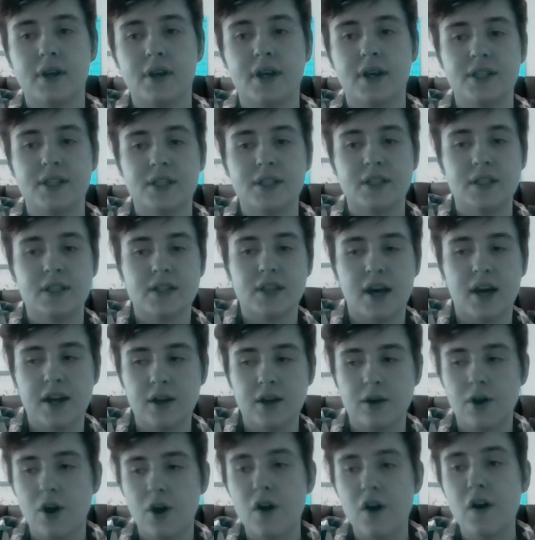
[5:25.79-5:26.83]
And she
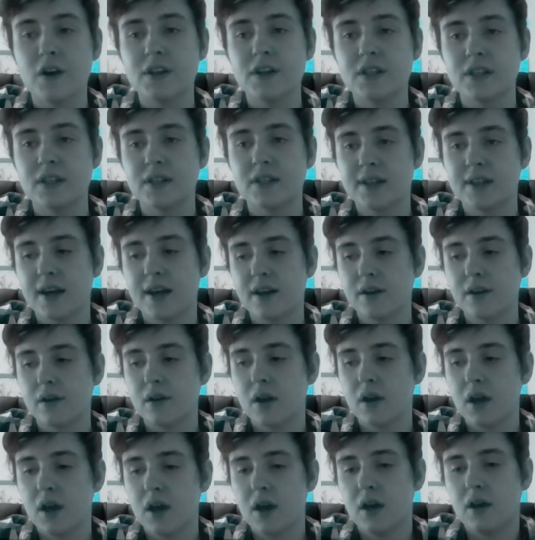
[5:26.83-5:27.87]
decided no, and she decided,
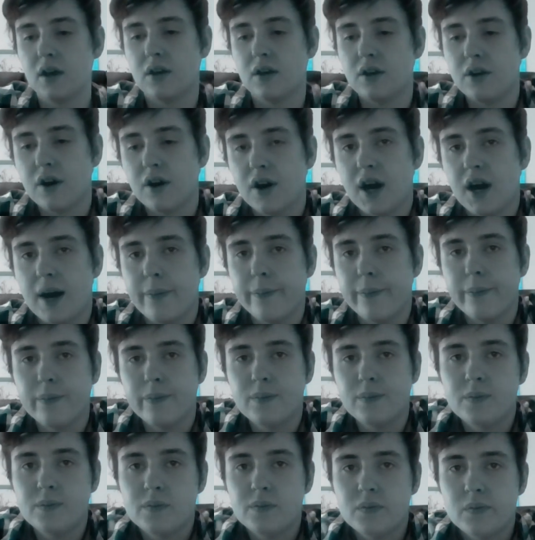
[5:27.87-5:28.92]
I'm
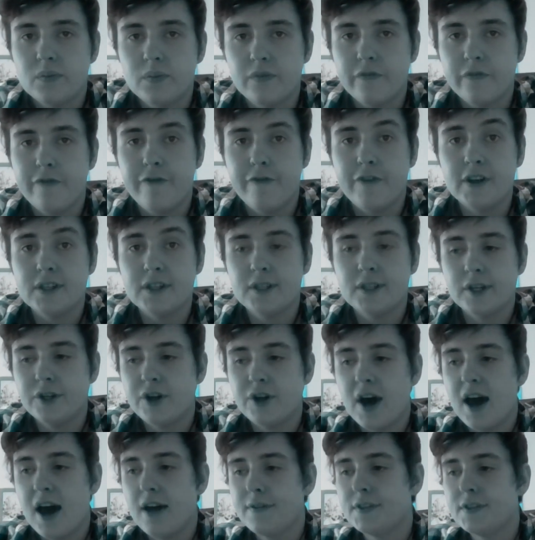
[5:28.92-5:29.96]
fit to
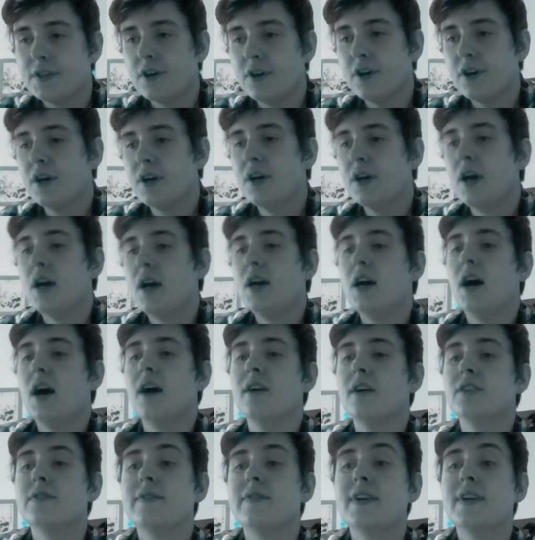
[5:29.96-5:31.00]
drive. So
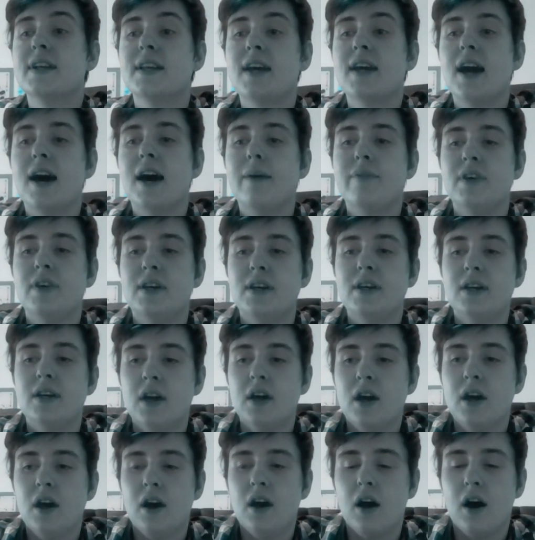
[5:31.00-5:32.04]
I was really happy.
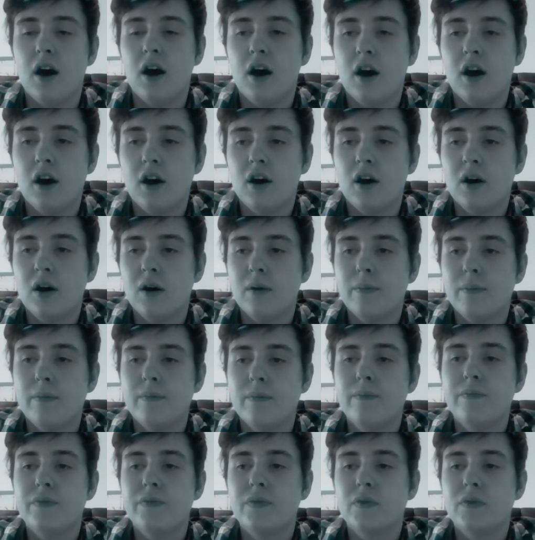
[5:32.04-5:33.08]

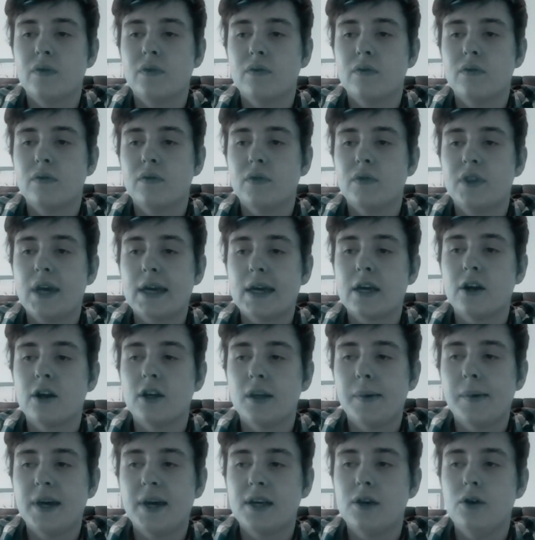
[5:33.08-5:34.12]
They can
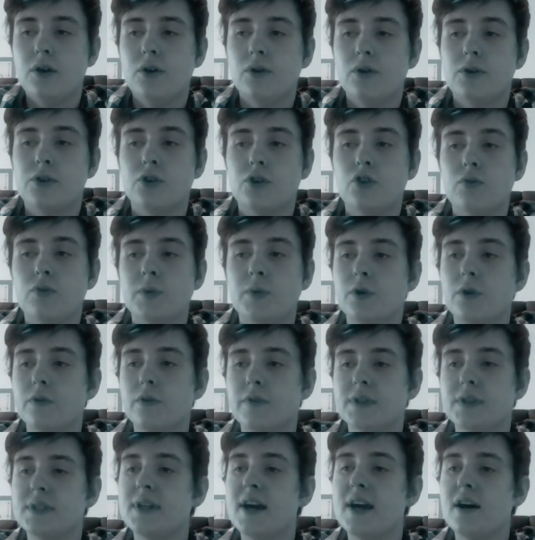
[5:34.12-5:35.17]
only make you do 2
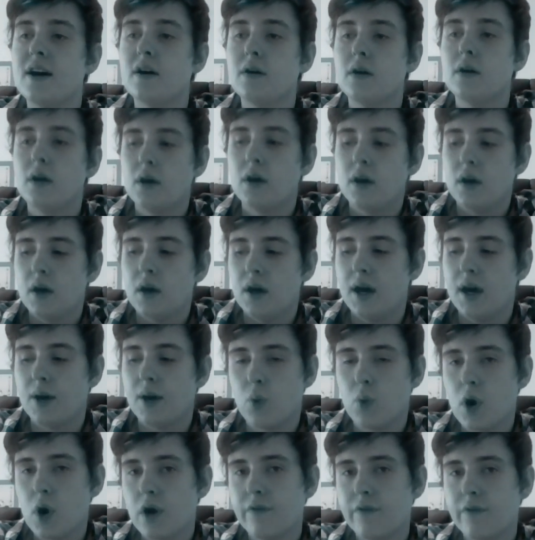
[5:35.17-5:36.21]
maneuvers now,
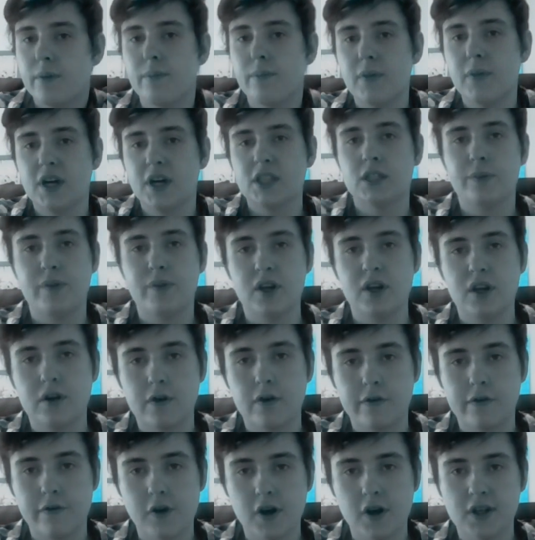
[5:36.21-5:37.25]
and one of them must be a
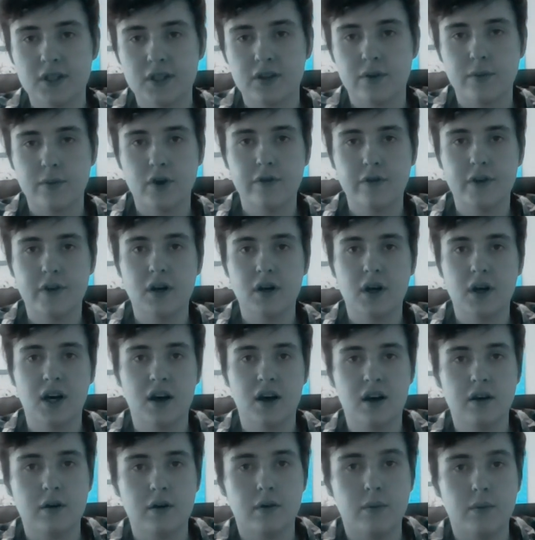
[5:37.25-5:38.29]
reverse
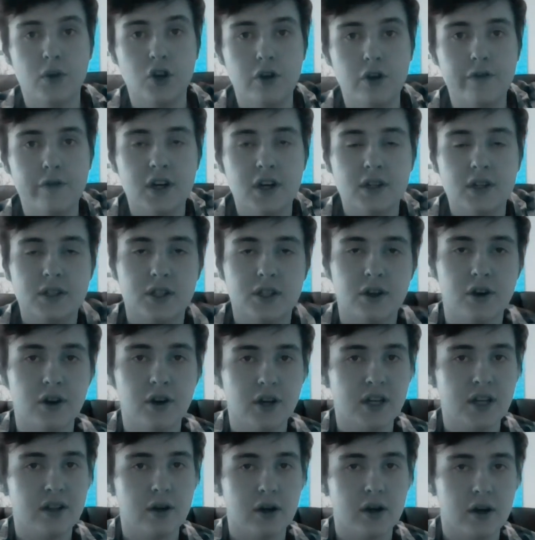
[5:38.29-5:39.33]
maneuver, so
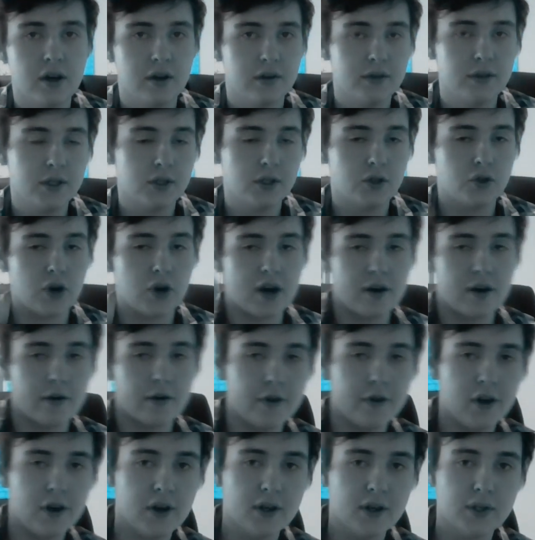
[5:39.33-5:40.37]
either a straight
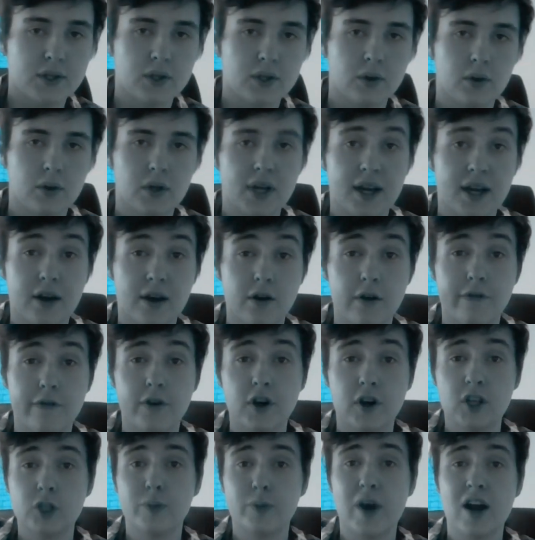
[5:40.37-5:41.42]
reverse or like a
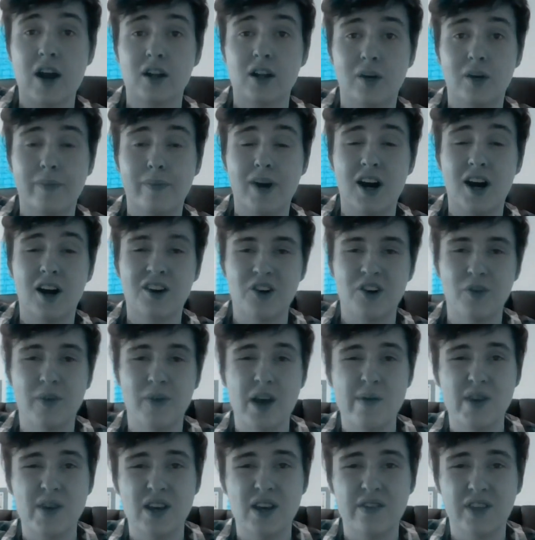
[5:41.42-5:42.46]
reverse parallel park, or
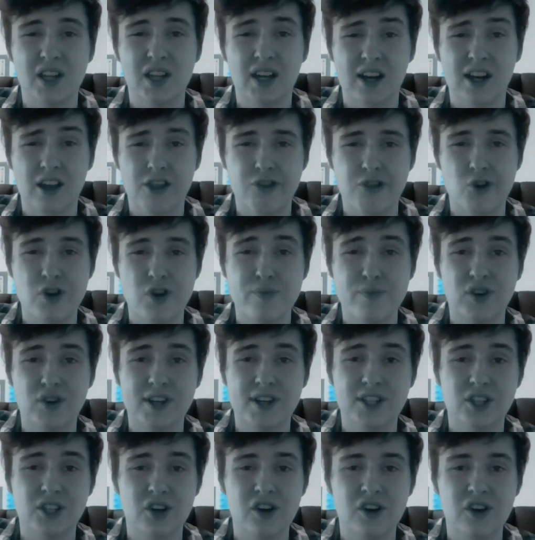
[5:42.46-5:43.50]
maybe even like a
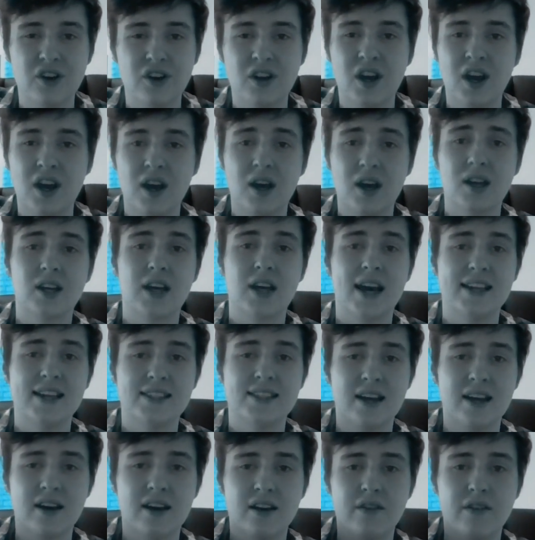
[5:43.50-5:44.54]
3-point turn. It has
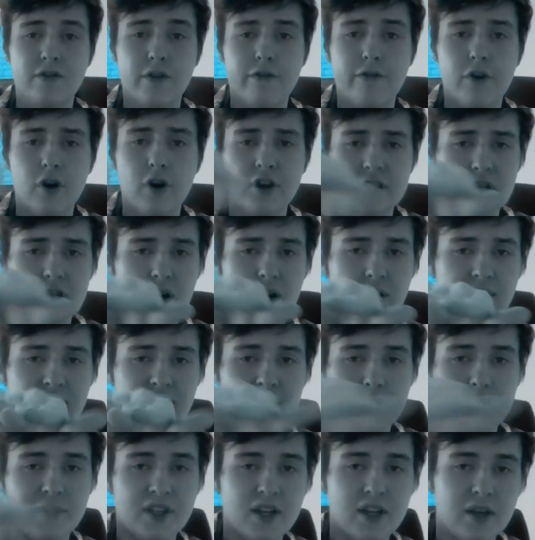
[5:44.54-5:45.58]
that reverse
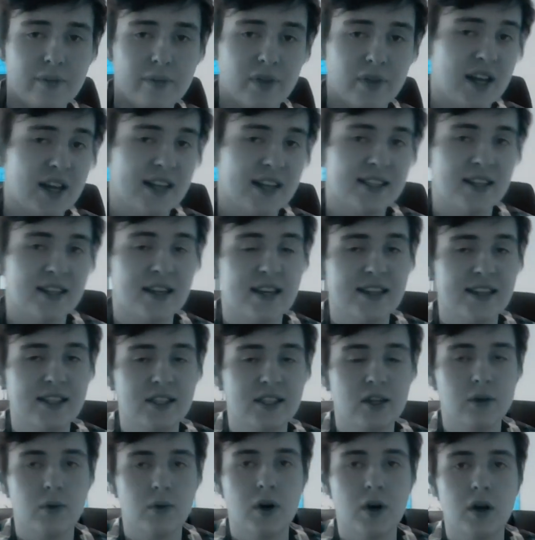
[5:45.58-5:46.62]
concept in it, but that's an
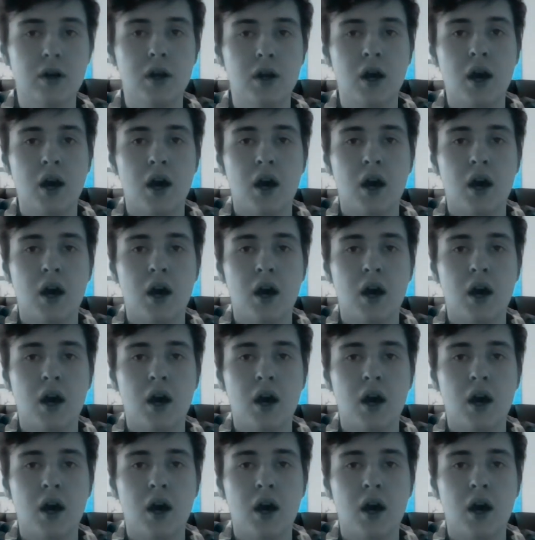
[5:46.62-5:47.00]
easier one.